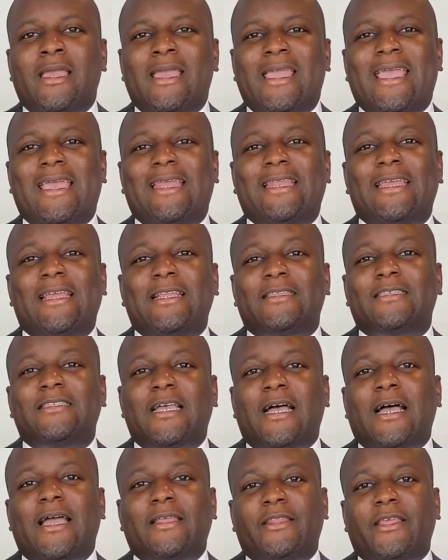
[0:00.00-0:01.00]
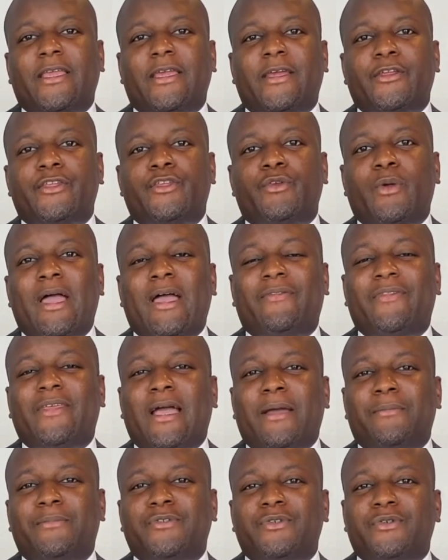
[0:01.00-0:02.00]
And inside there, you'll have the
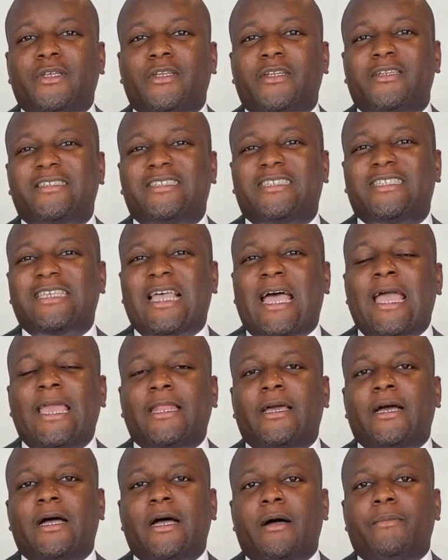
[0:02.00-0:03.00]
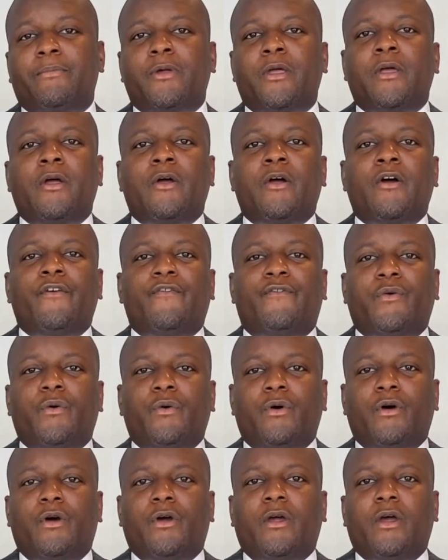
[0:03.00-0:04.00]
opportunity to sign up
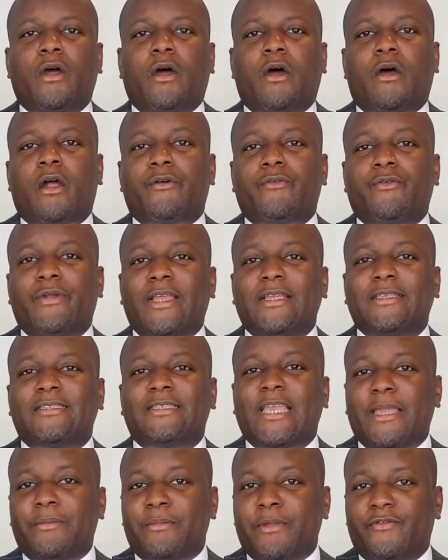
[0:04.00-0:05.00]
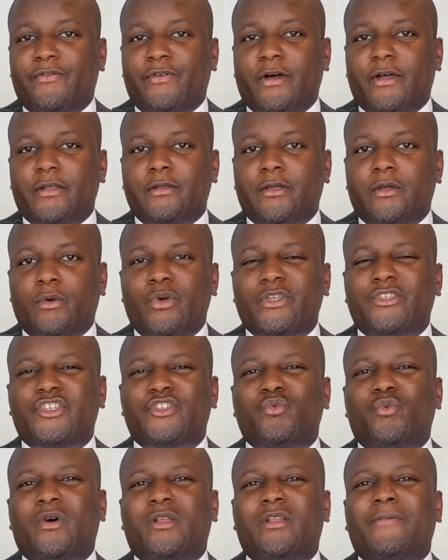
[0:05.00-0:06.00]
for our reinstatement fund, which is
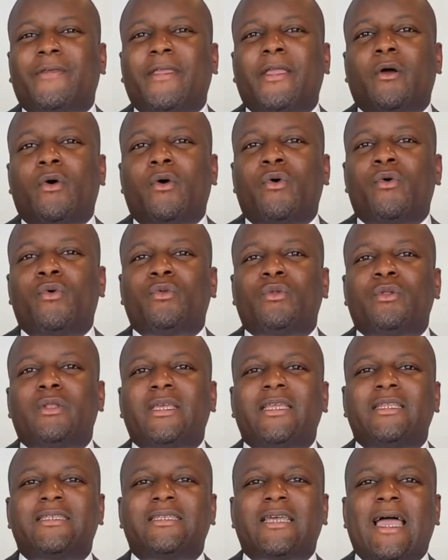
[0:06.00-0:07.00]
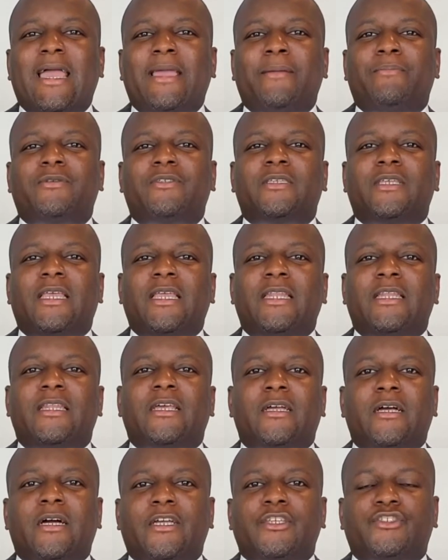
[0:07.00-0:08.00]
one of the only types in the
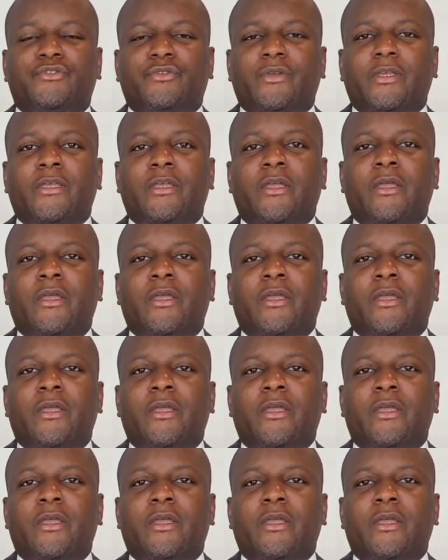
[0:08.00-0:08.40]
country.